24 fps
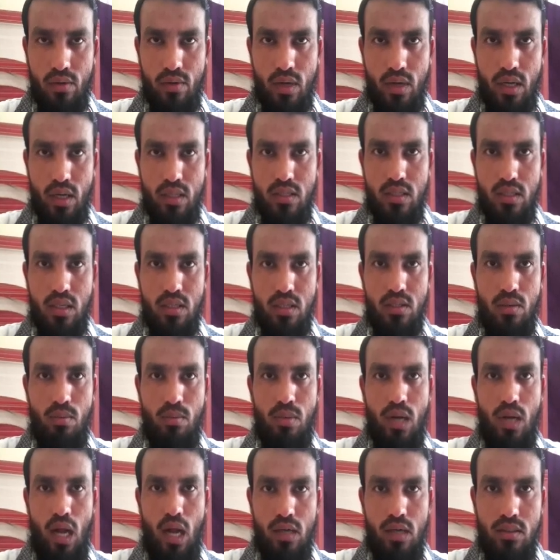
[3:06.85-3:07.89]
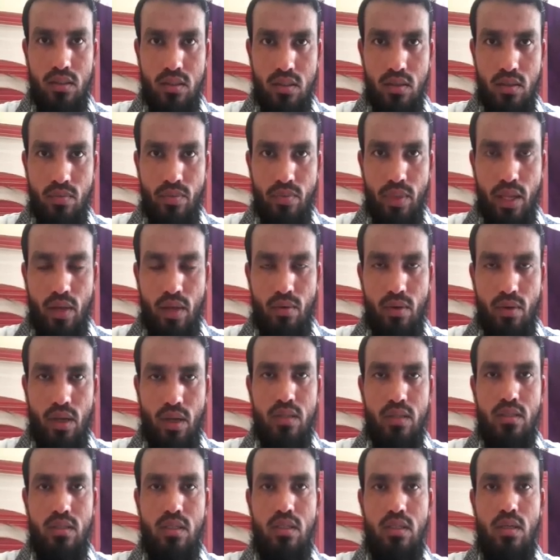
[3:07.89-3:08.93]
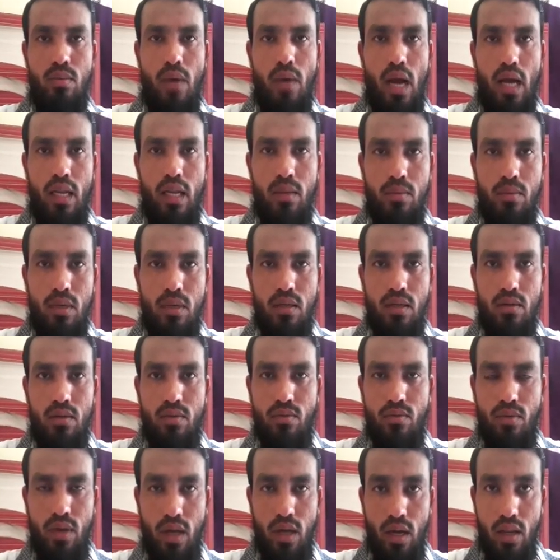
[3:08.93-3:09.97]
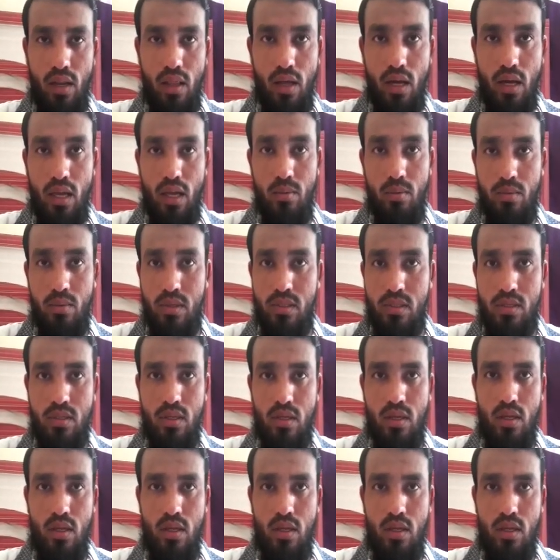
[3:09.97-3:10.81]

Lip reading: We can see some plants, we can see some animal, we are the animals.